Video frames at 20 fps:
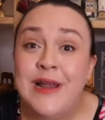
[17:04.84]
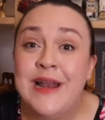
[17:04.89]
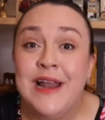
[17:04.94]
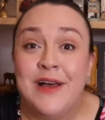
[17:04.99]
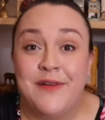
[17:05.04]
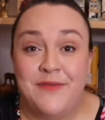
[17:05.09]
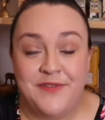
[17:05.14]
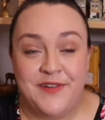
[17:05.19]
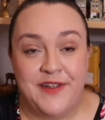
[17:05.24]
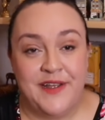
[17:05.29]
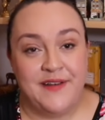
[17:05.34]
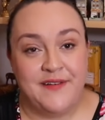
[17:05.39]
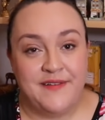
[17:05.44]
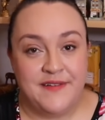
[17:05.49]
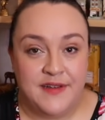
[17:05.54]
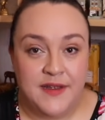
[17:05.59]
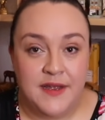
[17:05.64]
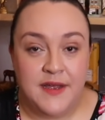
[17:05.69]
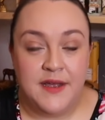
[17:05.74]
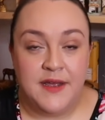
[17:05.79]
loved it.
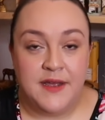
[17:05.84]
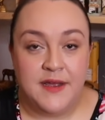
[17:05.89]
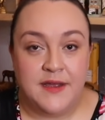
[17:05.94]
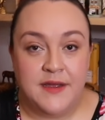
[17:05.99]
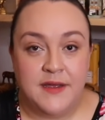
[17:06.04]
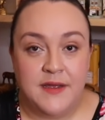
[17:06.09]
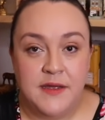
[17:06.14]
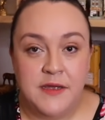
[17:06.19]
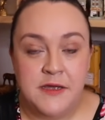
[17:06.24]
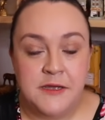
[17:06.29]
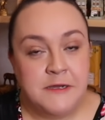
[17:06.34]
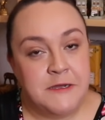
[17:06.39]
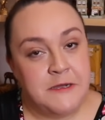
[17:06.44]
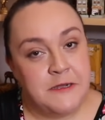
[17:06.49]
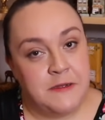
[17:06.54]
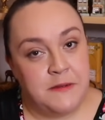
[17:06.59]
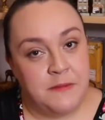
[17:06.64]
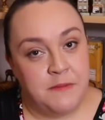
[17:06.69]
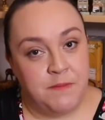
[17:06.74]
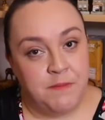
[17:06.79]

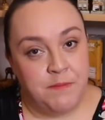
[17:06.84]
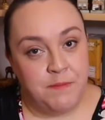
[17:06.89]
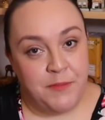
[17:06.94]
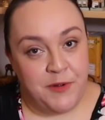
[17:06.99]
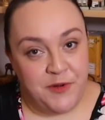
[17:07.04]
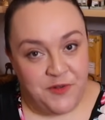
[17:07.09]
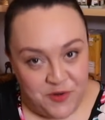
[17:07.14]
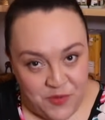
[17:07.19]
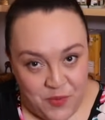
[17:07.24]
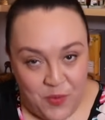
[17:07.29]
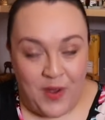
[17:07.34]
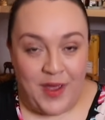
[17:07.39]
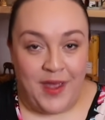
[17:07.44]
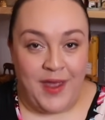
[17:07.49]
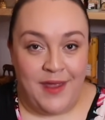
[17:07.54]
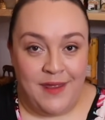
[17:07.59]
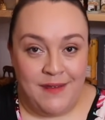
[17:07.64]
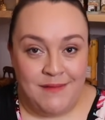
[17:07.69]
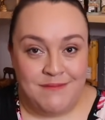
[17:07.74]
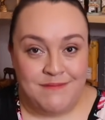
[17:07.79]
But do
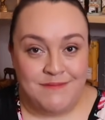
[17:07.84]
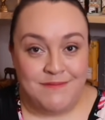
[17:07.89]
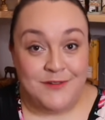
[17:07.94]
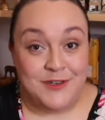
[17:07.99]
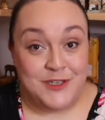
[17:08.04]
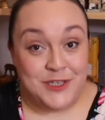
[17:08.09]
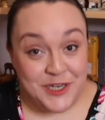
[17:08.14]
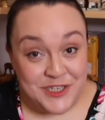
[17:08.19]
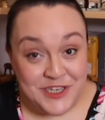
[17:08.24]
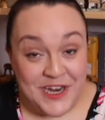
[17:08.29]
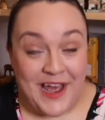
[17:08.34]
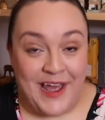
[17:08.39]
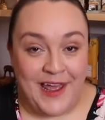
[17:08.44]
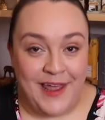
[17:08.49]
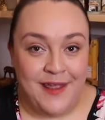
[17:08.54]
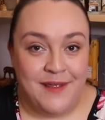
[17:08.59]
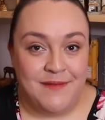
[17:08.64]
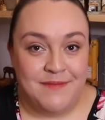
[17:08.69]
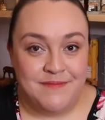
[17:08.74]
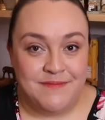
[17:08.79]
we,
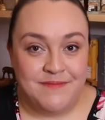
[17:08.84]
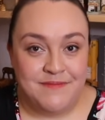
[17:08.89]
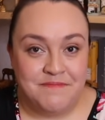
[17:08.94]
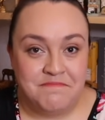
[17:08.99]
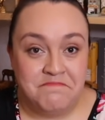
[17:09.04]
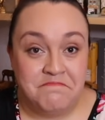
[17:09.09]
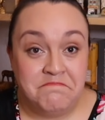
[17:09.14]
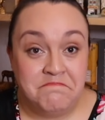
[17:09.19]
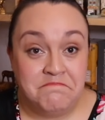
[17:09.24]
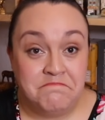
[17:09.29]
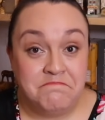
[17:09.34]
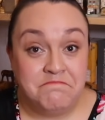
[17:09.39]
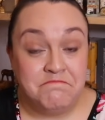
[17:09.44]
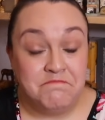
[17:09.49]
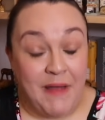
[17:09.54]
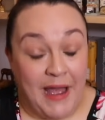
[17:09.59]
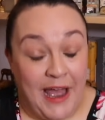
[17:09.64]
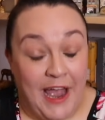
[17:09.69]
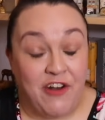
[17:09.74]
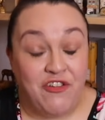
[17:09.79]
today,
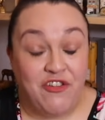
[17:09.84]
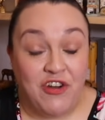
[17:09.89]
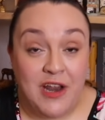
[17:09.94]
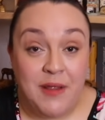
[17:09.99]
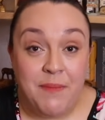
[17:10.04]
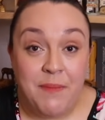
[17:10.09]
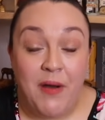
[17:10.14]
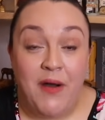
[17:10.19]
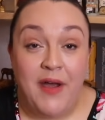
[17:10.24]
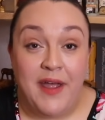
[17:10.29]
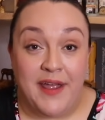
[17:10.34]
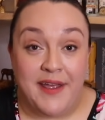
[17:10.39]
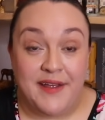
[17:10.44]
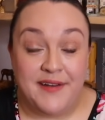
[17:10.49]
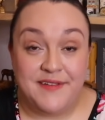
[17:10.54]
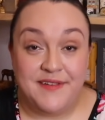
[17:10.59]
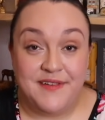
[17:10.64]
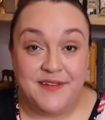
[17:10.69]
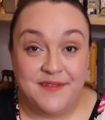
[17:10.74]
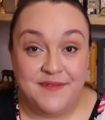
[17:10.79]
actually buy
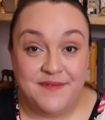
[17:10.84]
it?